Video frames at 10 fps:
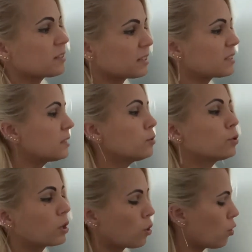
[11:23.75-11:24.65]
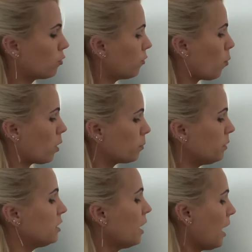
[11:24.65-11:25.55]
they're still gonna go for one
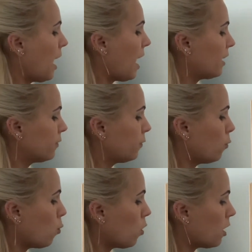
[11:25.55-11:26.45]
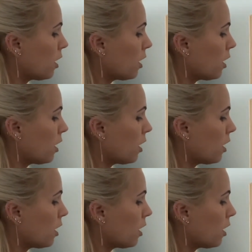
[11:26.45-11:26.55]
beat, and for